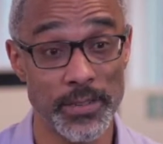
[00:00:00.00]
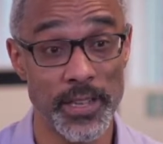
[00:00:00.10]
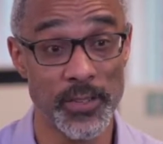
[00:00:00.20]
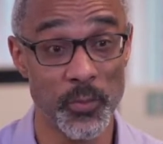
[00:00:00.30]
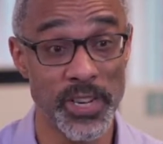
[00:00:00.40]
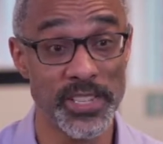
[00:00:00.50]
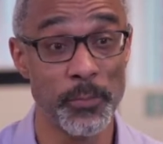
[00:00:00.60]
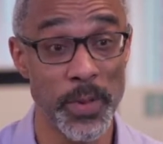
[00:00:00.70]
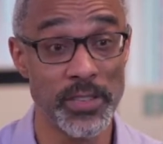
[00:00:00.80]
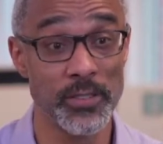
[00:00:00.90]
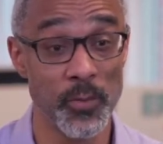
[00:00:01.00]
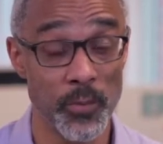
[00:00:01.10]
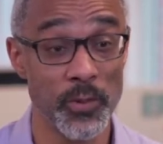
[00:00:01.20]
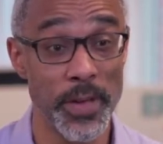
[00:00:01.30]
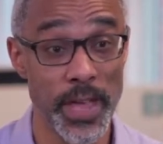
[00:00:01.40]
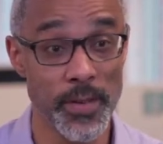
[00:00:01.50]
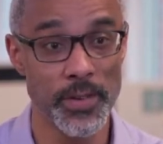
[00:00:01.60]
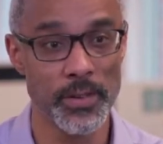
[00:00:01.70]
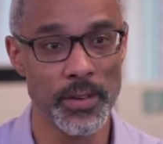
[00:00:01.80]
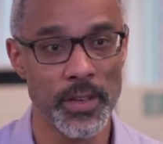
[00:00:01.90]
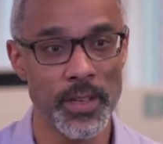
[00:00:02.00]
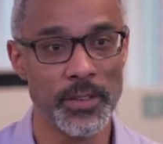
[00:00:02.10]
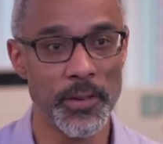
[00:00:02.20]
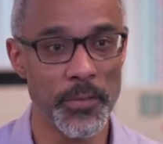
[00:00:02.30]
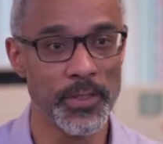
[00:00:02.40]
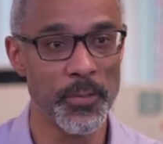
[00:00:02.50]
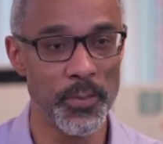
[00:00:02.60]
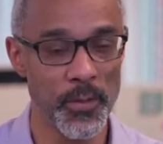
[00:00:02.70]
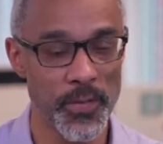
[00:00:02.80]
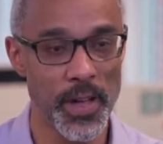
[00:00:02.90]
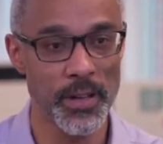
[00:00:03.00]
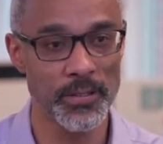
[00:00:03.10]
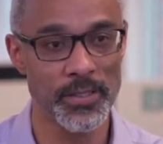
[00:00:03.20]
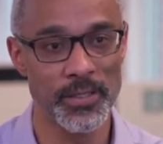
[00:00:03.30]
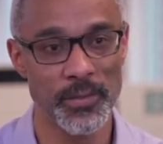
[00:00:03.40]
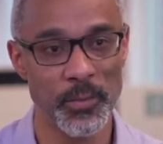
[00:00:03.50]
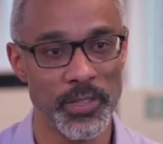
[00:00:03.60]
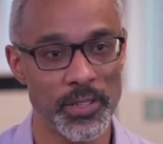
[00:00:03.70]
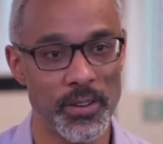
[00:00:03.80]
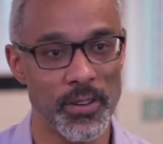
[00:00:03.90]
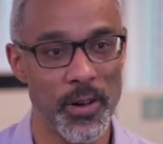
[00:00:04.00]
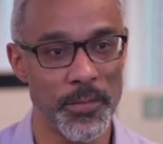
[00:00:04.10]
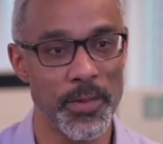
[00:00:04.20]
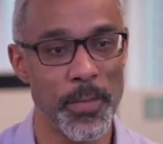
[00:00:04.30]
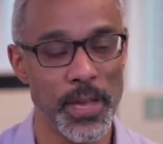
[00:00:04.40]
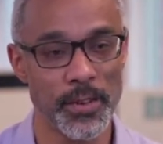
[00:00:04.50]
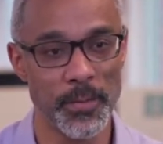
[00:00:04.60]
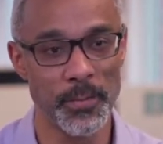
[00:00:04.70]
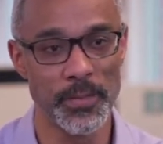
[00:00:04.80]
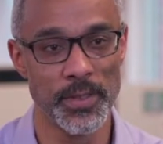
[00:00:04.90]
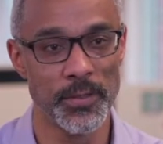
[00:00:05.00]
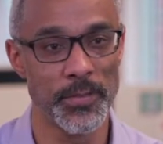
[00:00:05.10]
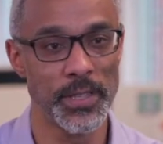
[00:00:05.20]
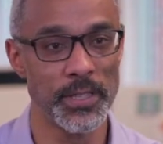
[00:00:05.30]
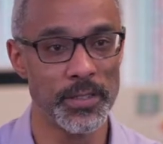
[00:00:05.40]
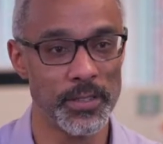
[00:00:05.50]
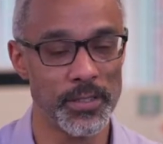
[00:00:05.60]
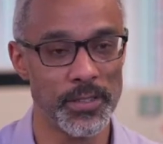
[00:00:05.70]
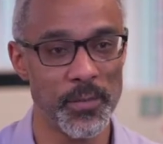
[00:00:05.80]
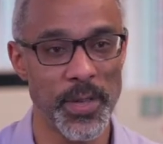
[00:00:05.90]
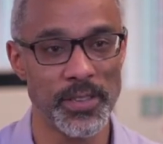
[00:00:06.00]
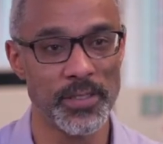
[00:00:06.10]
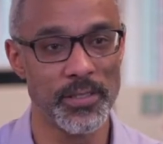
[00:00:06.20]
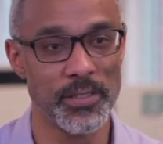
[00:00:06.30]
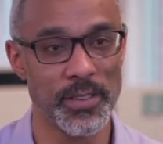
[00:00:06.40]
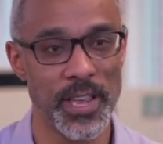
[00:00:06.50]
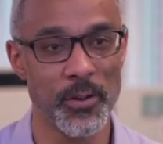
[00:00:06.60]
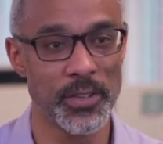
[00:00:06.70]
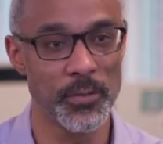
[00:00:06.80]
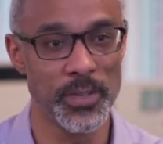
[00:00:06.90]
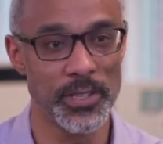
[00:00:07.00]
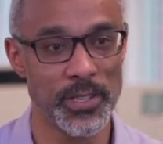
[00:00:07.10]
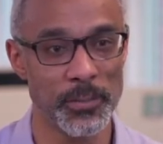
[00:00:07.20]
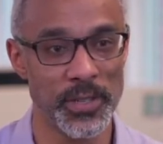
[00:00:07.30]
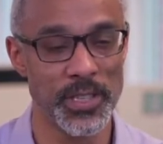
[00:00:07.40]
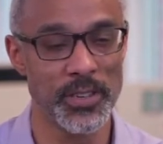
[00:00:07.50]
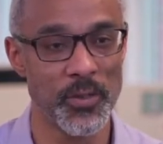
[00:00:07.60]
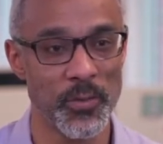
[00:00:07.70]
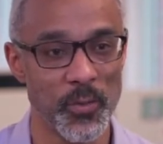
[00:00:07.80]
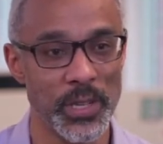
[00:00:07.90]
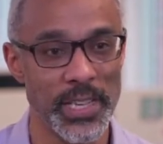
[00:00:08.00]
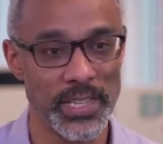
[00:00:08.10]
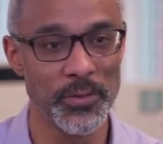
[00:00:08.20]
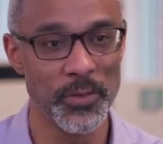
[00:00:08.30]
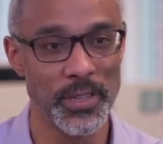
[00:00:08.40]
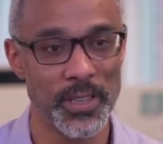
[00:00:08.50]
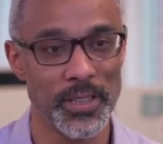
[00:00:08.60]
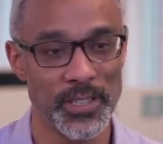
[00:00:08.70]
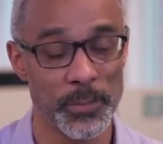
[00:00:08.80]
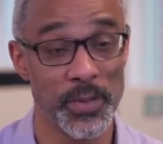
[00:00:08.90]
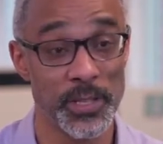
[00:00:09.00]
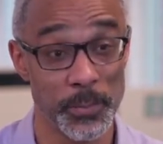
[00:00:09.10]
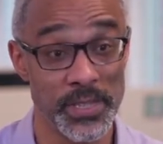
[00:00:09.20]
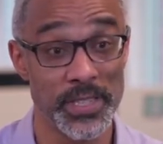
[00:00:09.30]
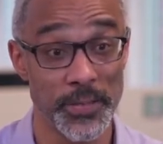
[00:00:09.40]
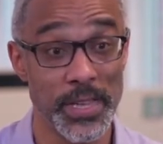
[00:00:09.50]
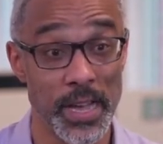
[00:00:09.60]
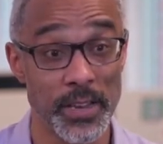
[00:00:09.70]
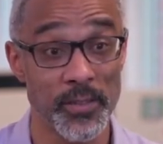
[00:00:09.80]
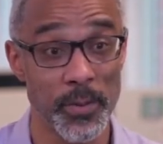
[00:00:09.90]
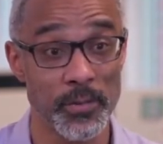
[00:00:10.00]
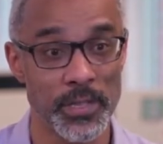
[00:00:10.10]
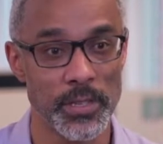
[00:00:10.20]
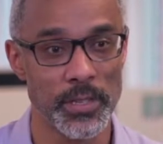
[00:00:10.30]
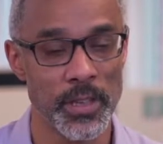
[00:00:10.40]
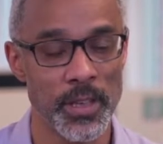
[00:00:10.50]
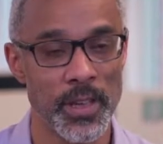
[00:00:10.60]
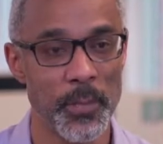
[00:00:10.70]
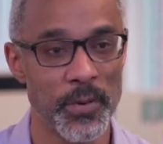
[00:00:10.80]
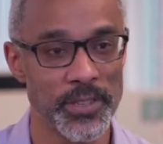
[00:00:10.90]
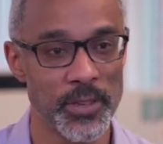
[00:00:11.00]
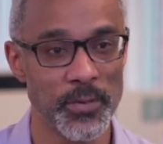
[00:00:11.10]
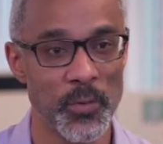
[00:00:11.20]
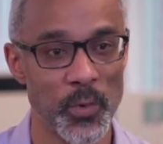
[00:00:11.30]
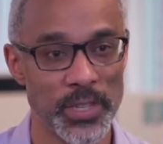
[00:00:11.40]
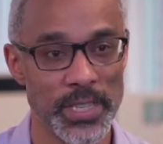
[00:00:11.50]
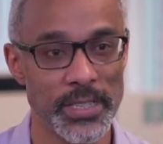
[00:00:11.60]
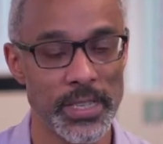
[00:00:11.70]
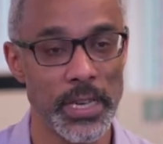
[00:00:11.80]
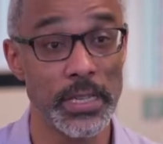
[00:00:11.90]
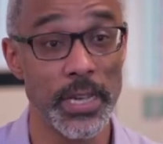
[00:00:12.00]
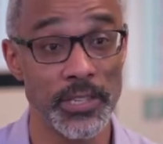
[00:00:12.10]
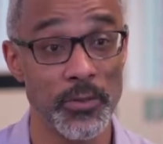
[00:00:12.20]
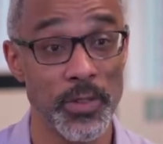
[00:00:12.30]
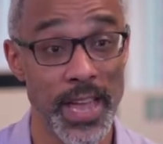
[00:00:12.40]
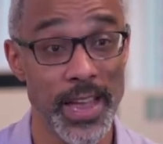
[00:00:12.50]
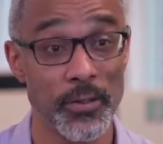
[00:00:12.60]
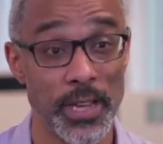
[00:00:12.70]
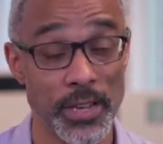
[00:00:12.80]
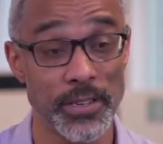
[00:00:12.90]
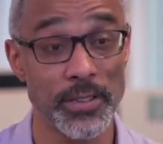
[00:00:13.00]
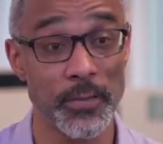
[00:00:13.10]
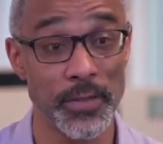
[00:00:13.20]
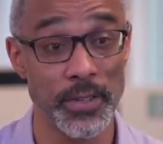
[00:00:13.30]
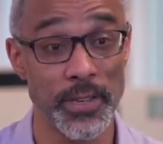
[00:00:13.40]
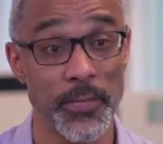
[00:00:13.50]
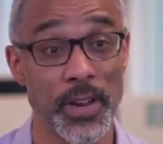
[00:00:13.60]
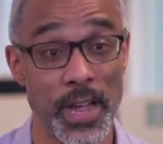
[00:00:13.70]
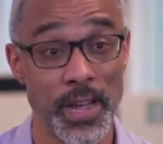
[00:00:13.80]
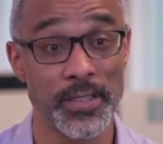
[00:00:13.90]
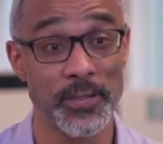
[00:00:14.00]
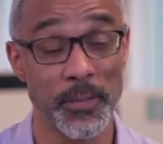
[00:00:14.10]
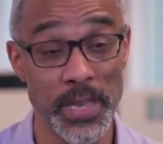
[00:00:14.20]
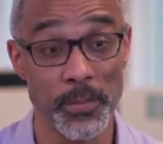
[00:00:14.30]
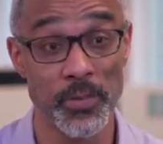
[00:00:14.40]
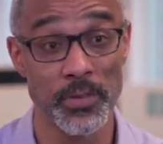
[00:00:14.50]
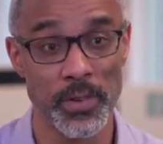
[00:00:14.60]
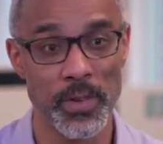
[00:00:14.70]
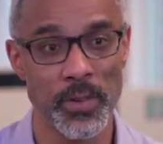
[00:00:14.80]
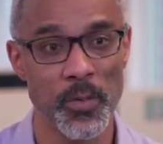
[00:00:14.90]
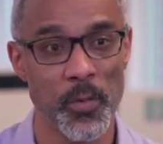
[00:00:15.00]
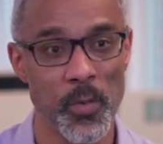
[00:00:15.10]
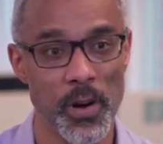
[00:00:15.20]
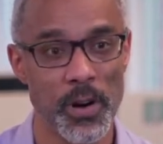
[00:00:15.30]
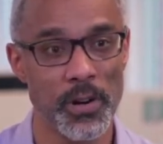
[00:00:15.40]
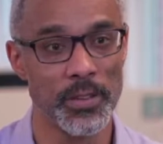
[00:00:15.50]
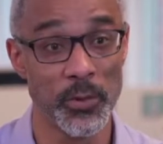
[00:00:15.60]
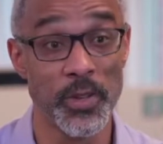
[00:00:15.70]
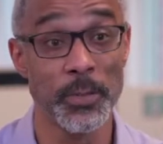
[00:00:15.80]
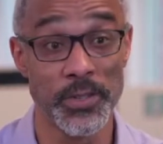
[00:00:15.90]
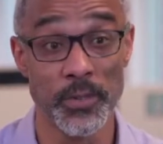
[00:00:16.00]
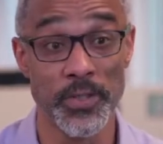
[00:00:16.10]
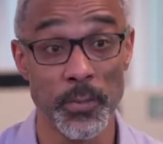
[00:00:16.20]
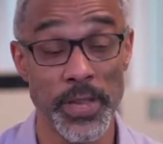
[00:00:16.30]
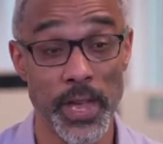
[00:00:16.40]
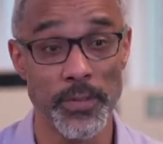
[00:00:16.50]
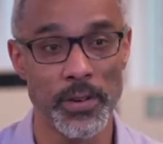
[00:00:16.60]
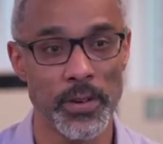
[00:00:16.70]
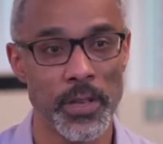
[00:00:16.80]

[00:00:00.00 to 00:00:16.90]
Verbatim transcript: It's based on real behavior. Different than profiles, which are often made up, they're fictitious, they're based on characteristics, but they don't relate to a, a, sp a specific kind of person. A persona really is the collection or the aggregation of different kinds of people who are, you can observe their behavior.